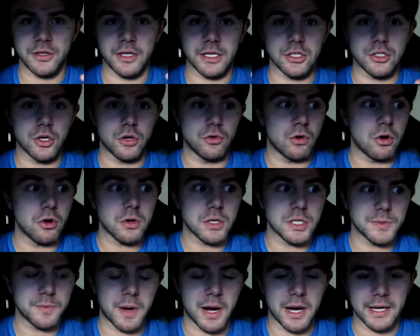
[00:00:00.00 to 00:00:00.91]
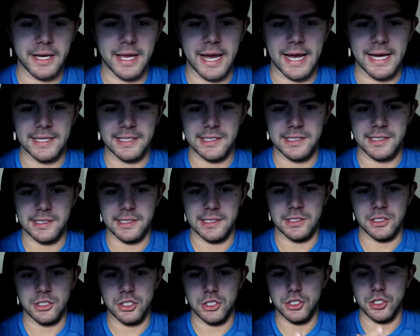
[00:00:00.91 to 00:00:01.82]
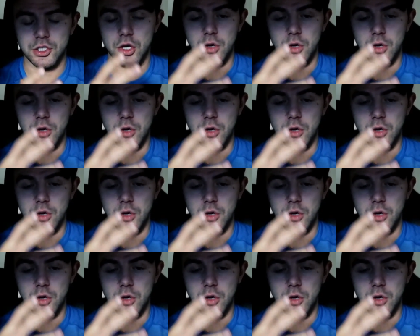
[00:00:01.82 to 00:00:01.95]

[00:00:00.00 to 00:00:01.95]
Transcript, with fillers: and like Joe Rogan's podcasts, and just